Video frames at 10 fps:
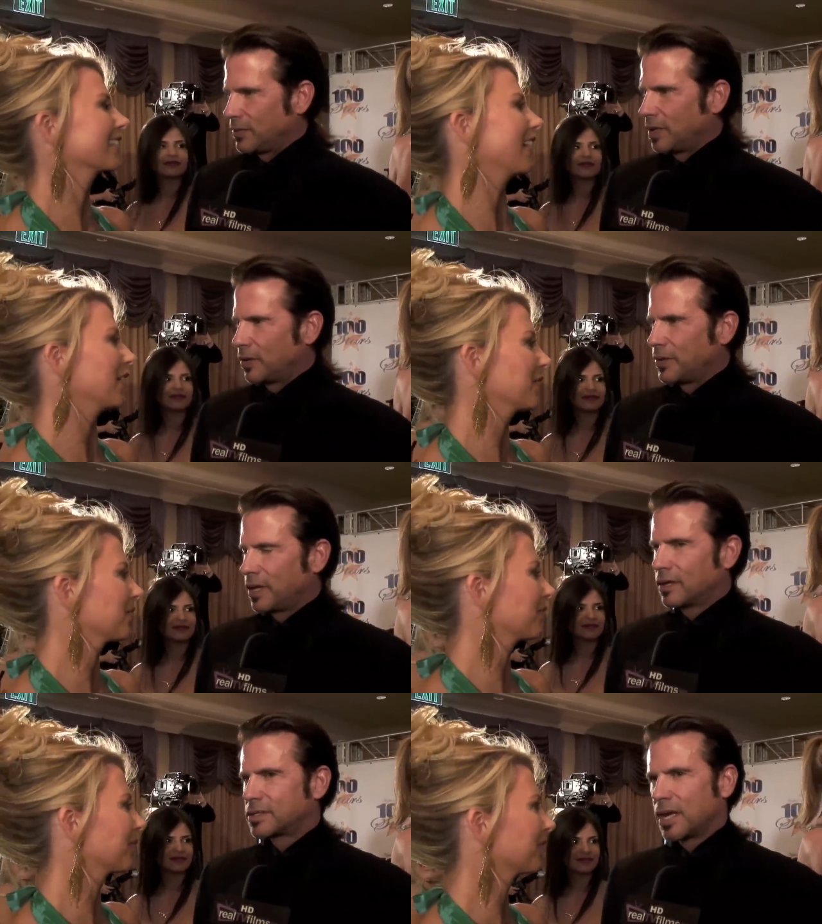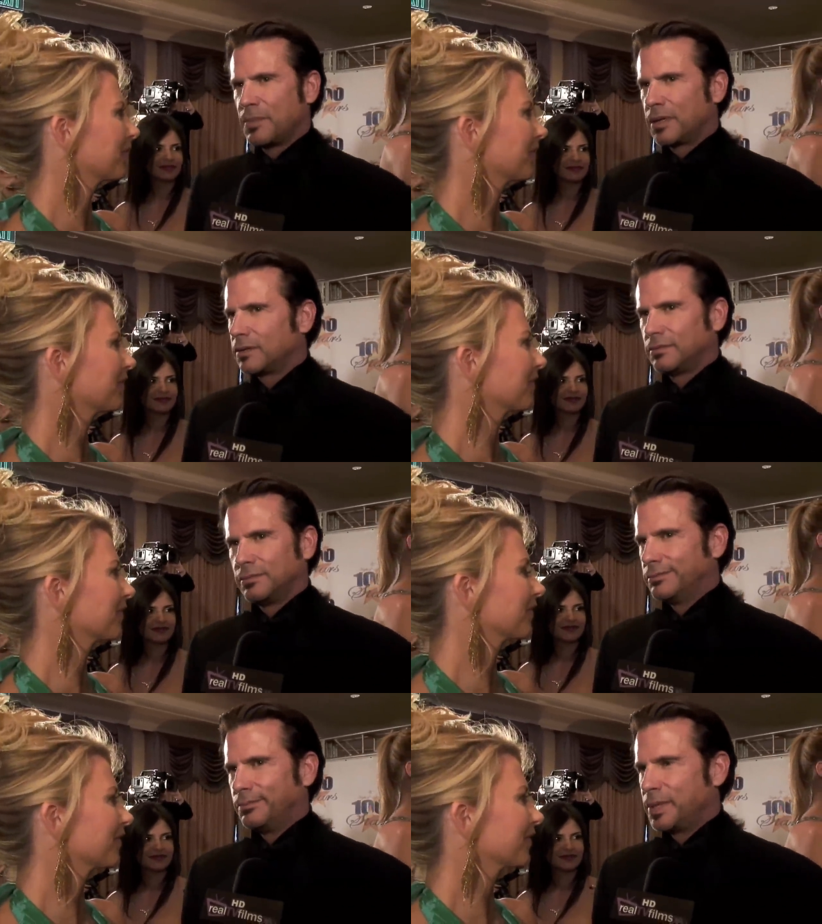Speaker 1: You know, the entertainment
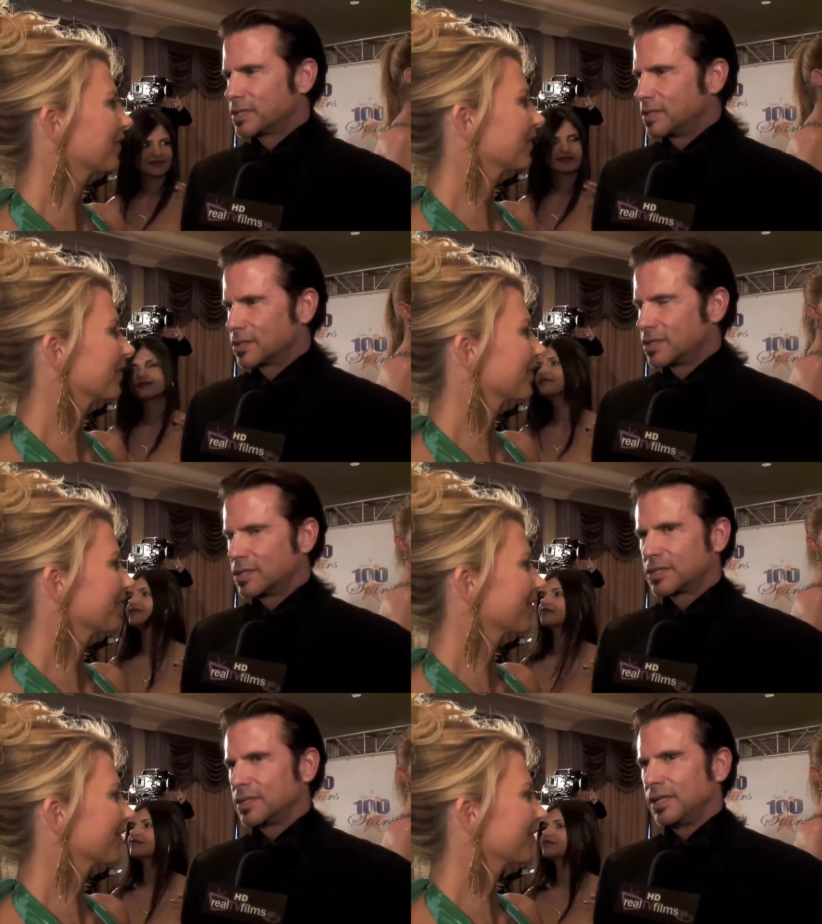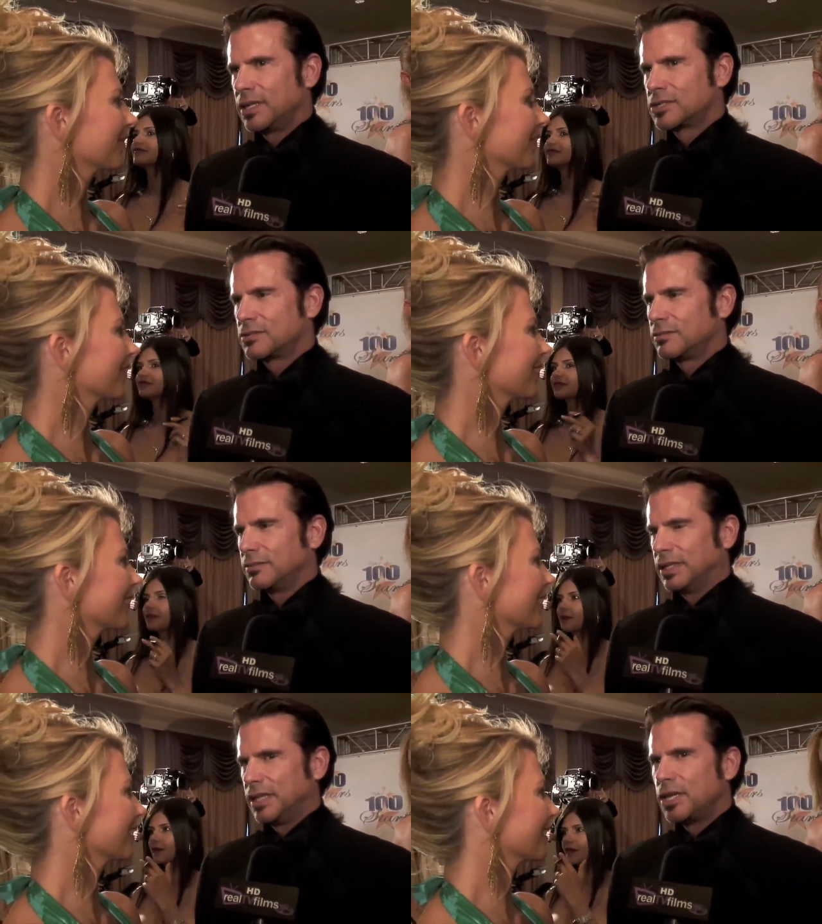business is is
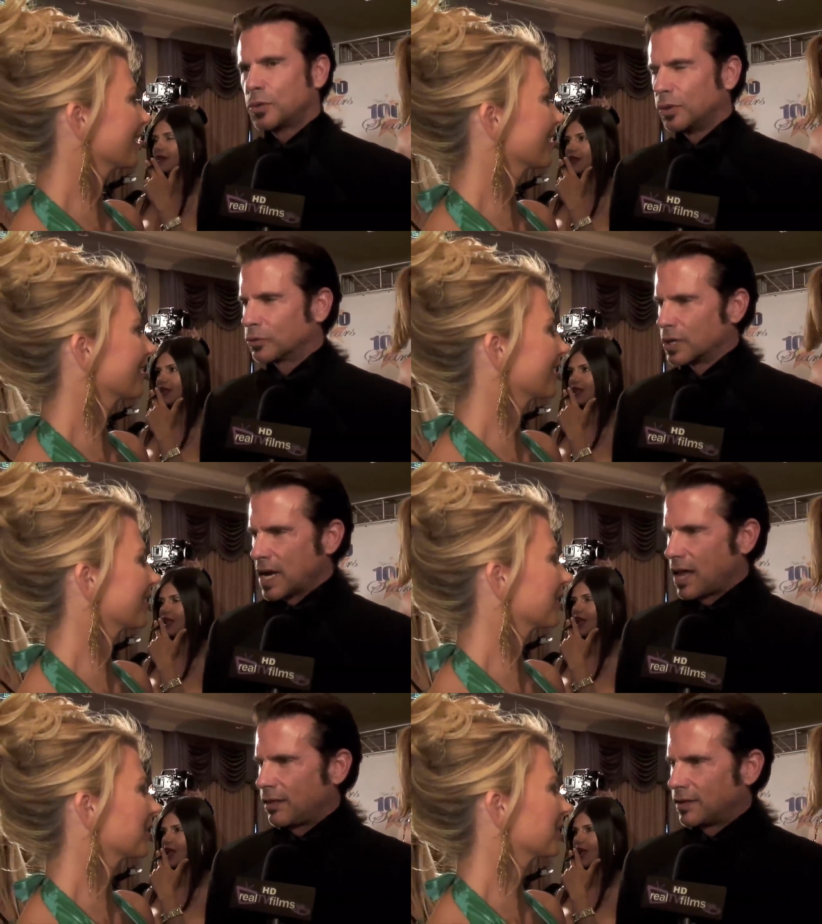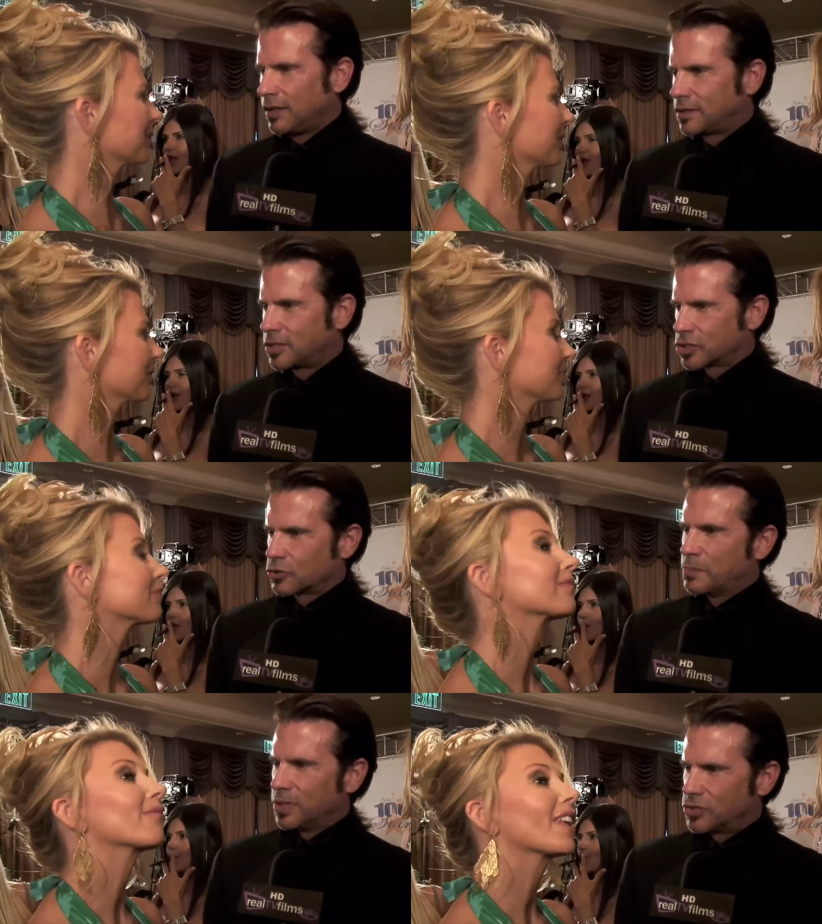equal reality to
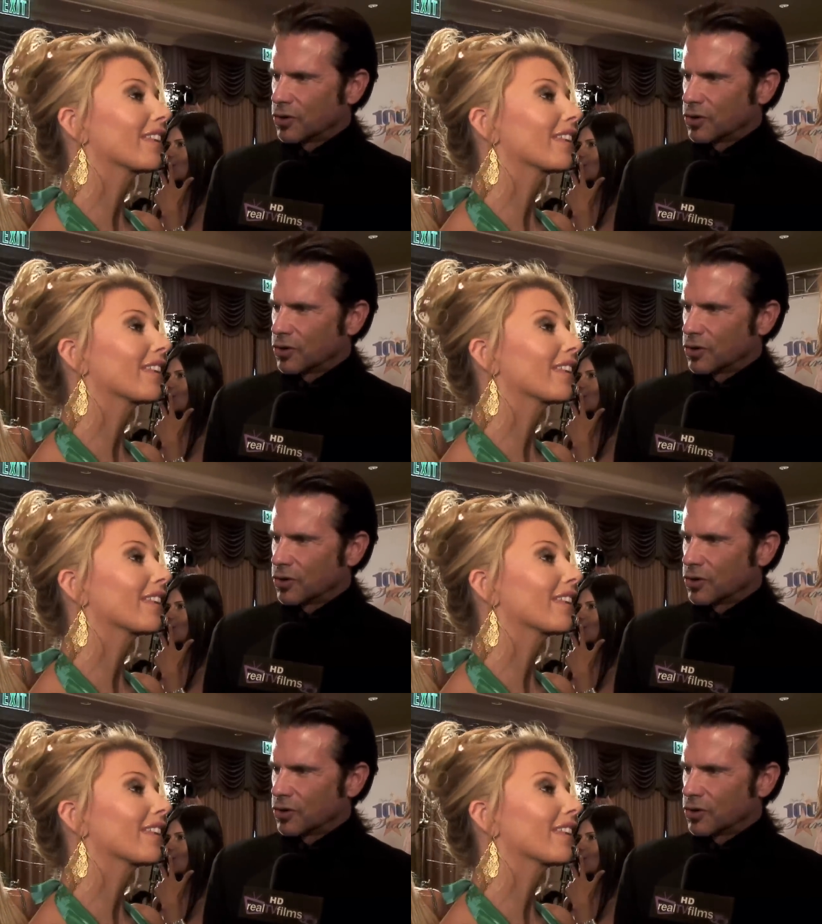scripted